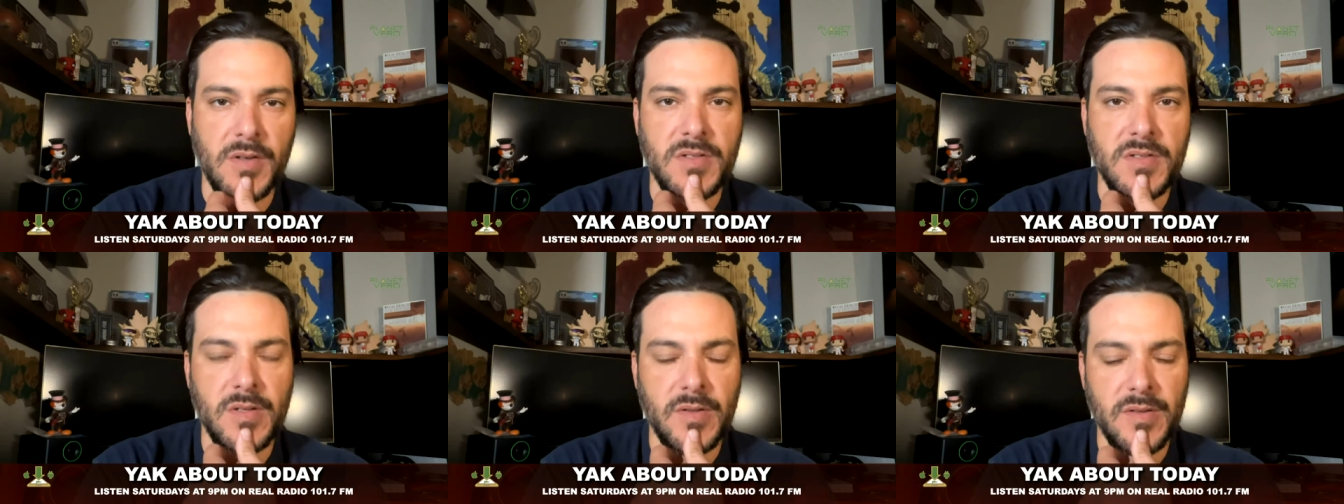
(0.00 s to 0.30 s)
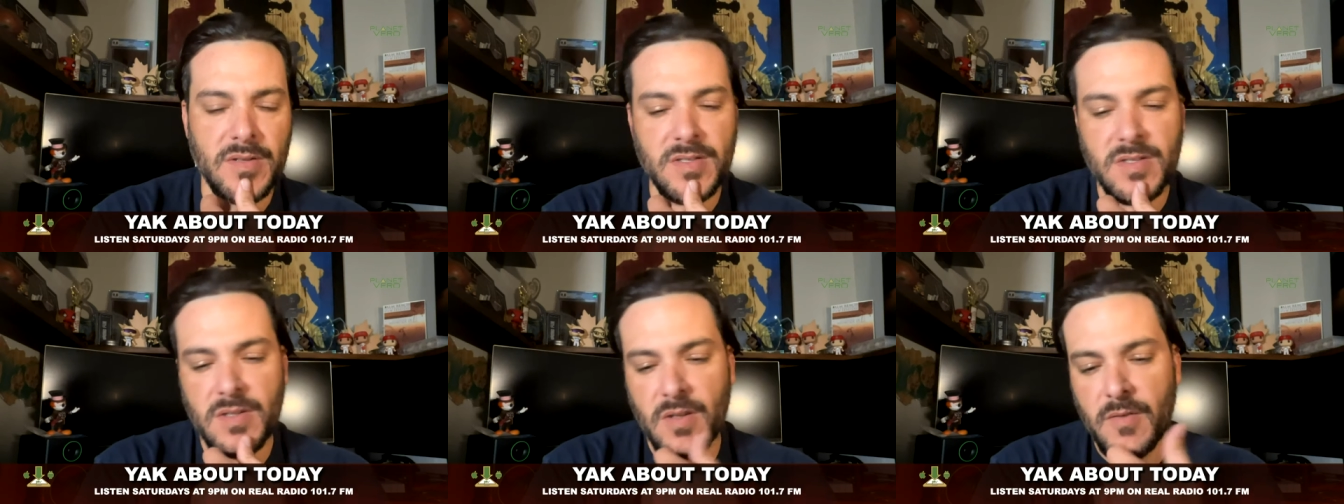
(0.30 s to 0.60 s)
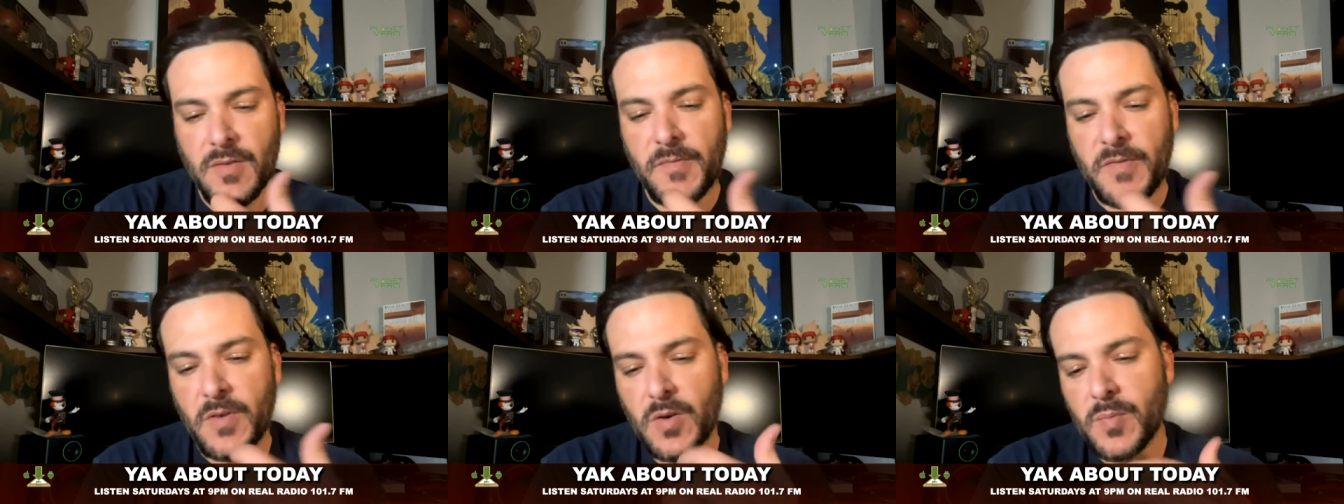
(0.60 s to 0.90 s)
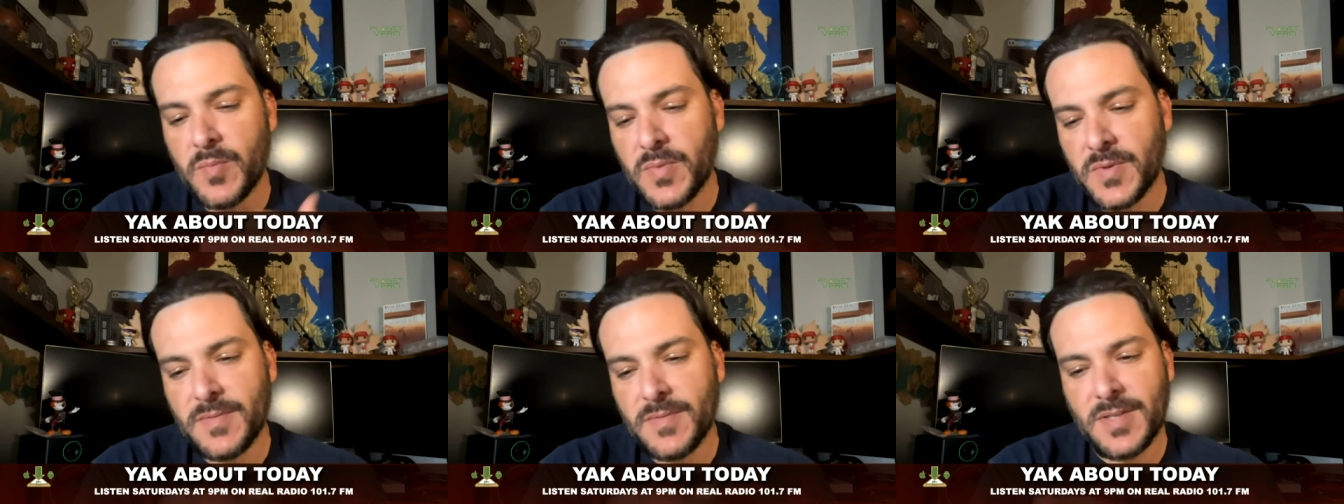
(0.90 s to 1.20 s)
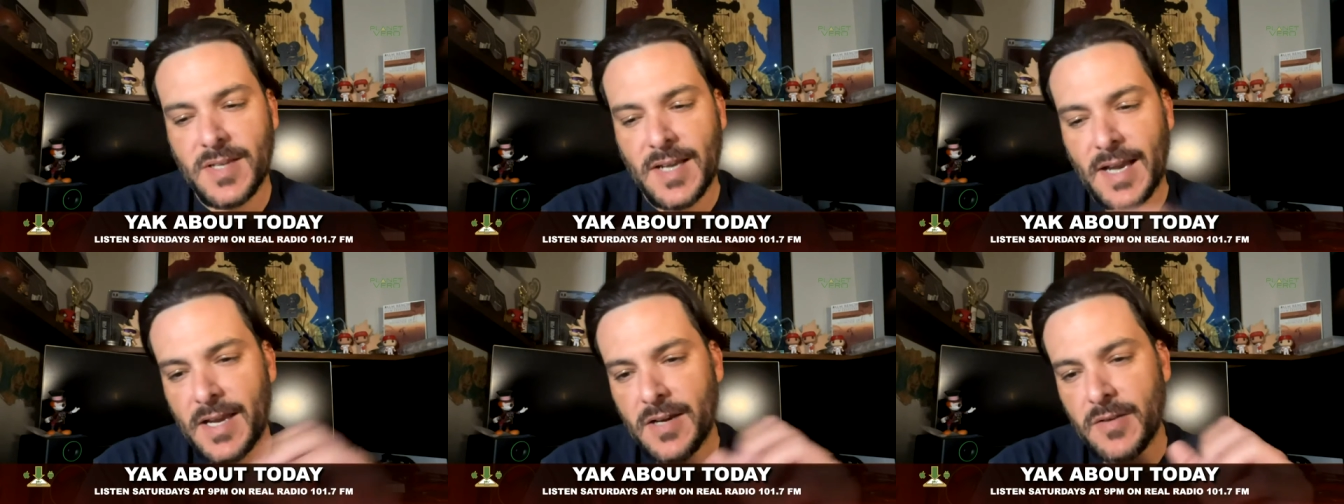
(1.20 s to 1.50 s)
So the film
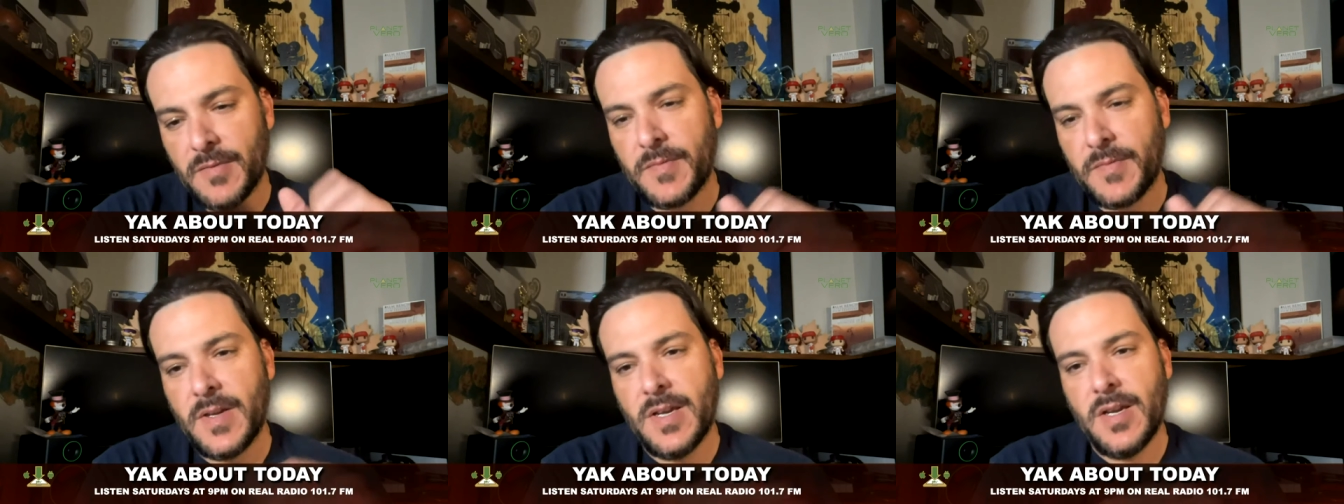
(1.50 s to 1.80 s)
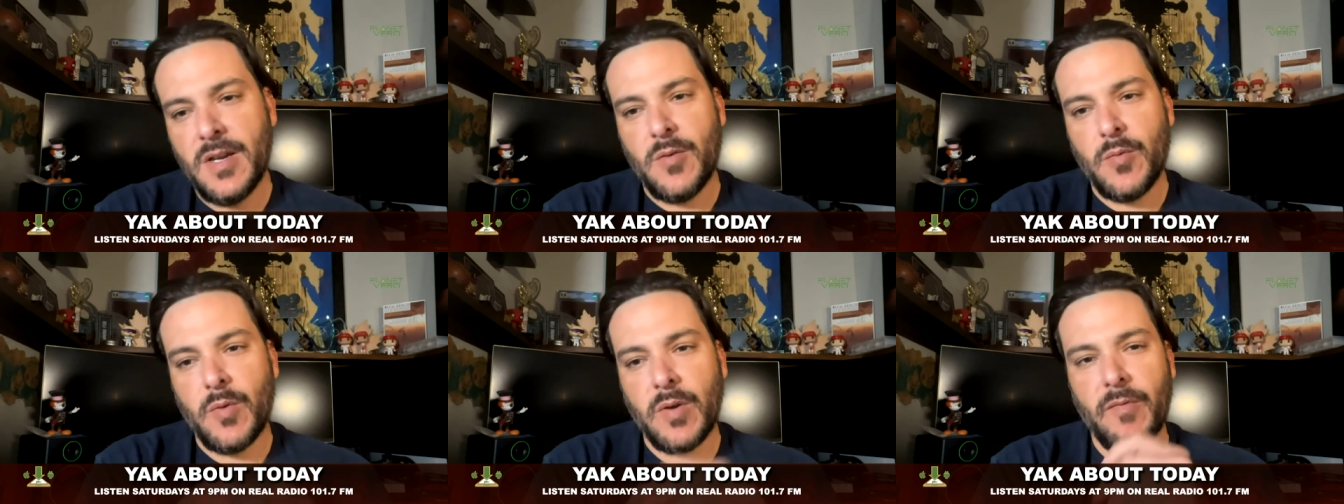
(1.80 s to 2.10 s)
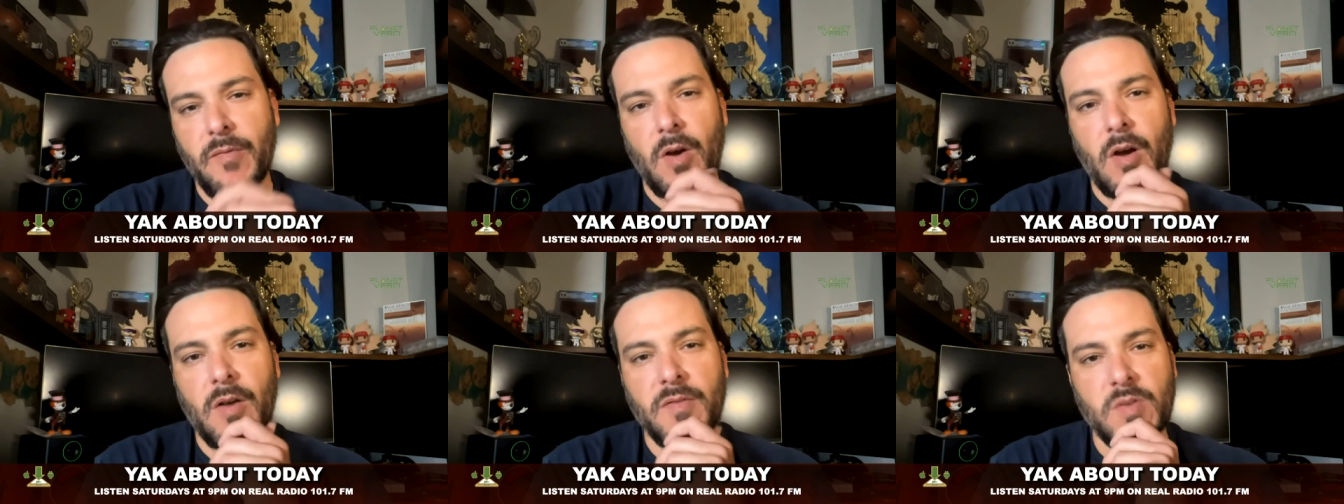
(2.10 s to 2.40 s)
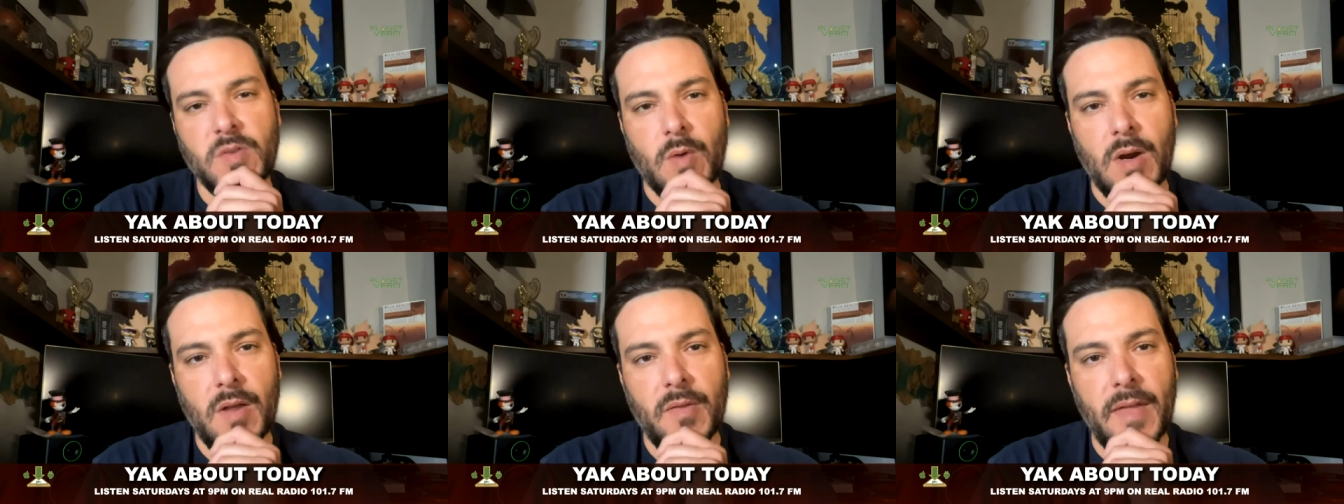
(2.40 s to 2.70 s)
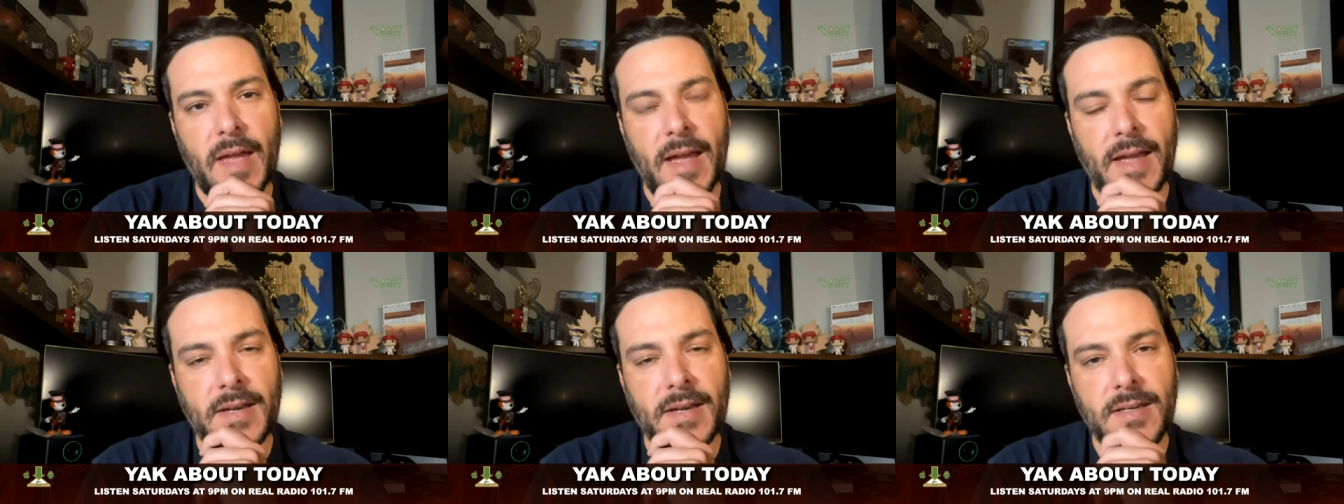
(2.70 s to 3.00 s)
kind of revolves around
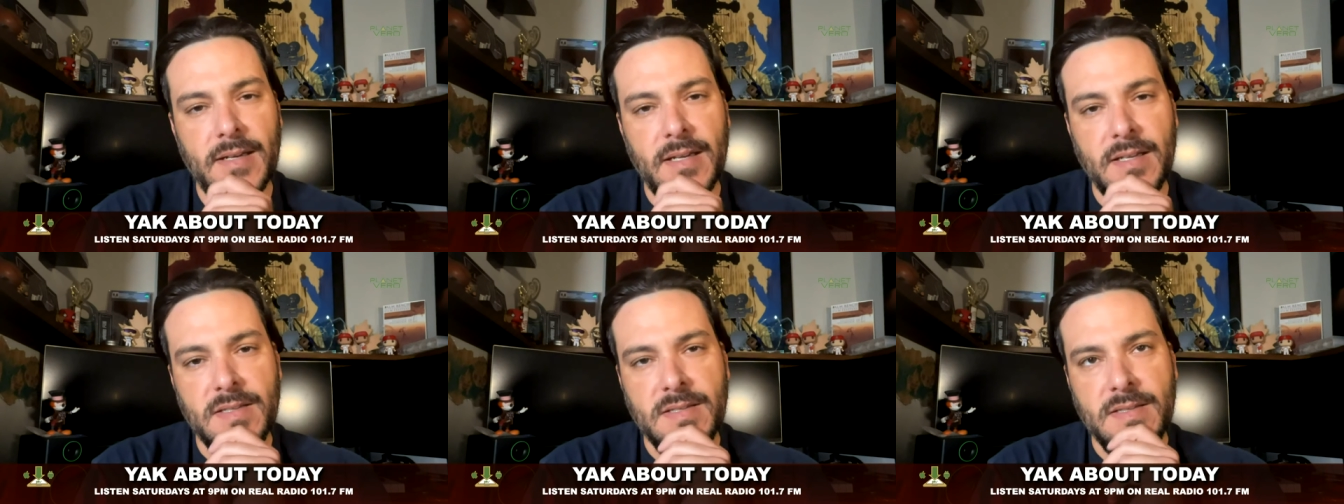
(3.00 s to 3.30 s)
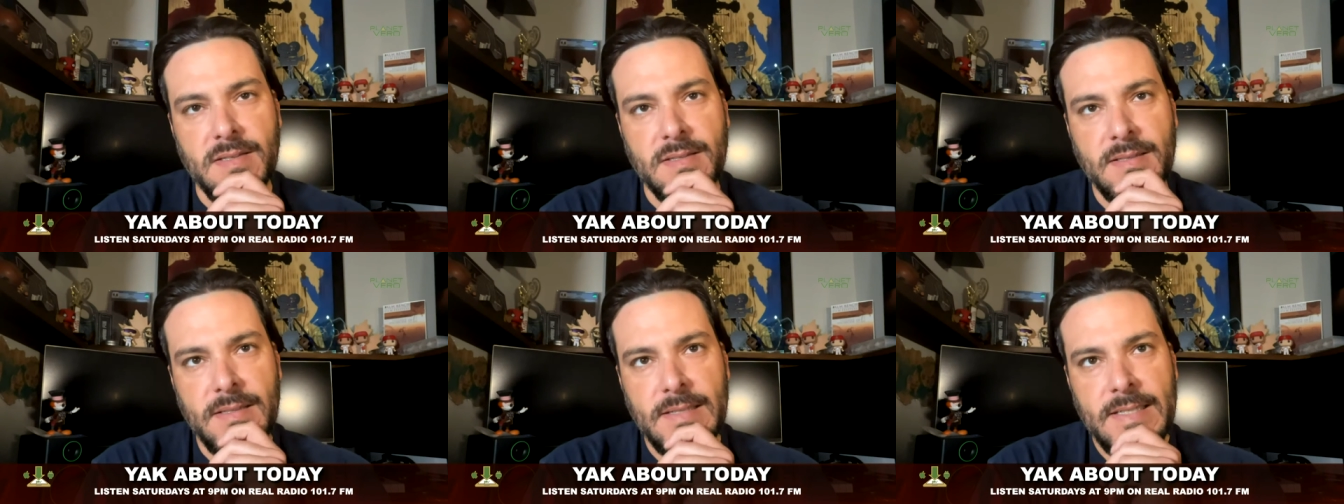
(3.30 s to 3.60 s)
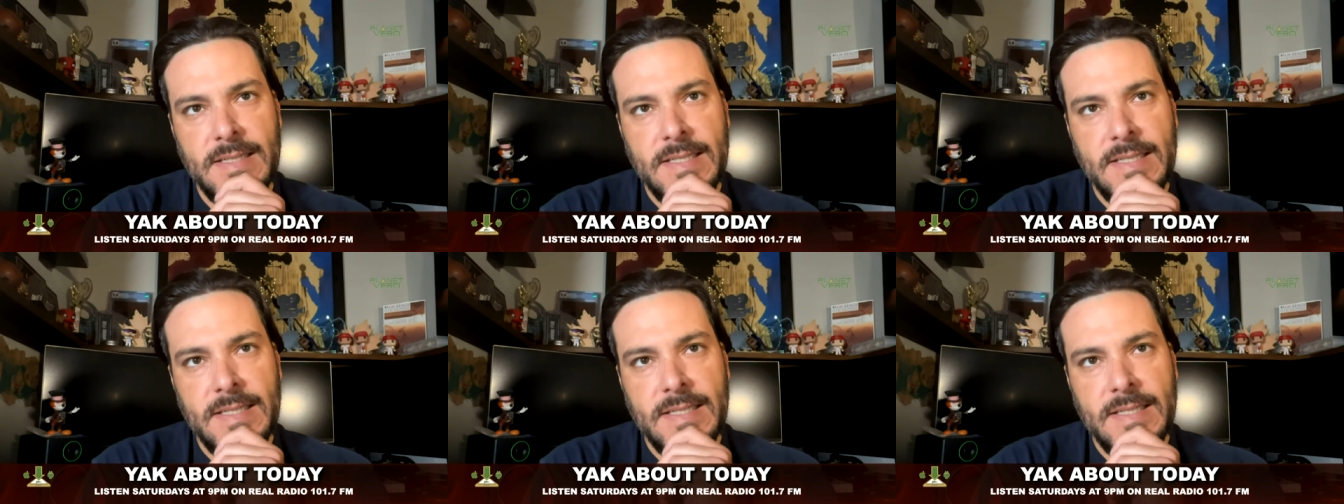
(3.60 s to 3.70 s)
that. It's